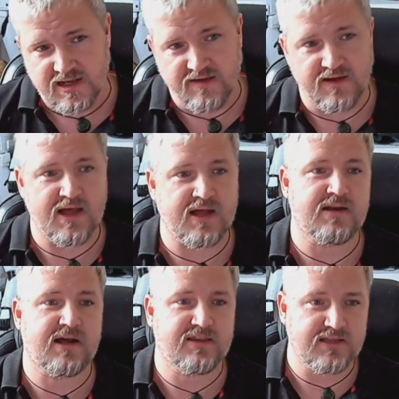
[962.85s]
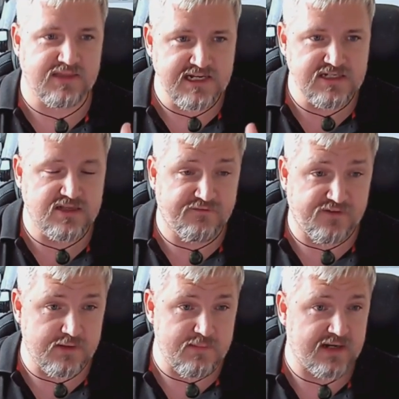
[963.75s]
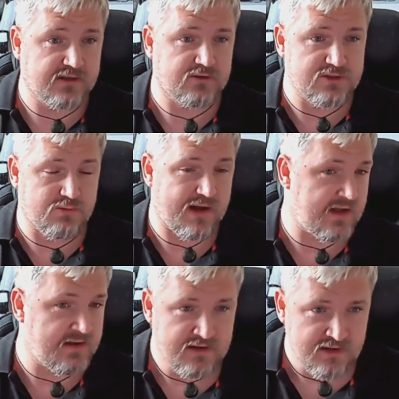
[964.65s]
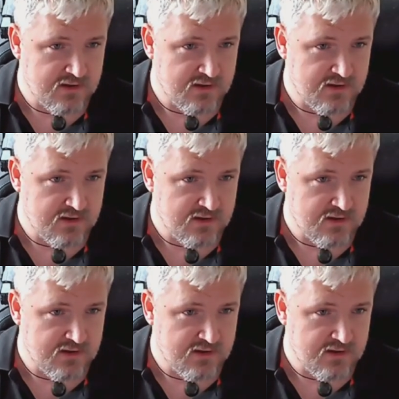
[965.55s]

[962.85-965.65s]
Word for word: Uh, and I think these are the fundamentals where